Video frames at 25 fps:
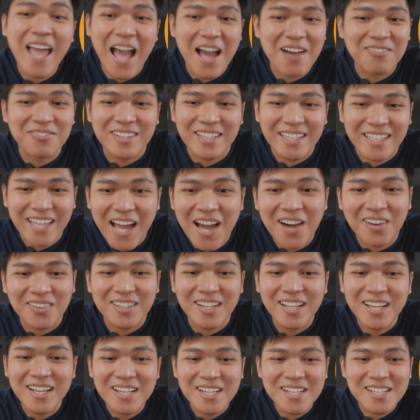have an
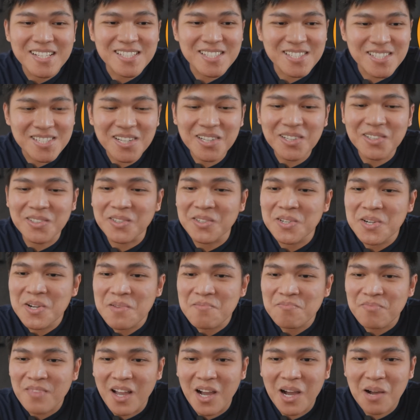account. So,
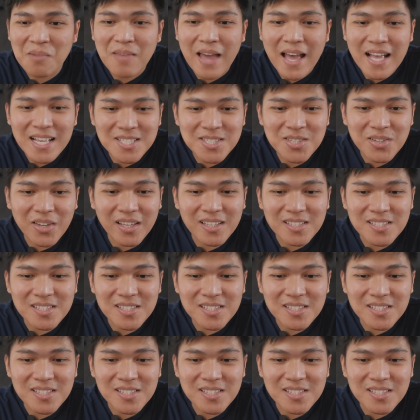um, as you can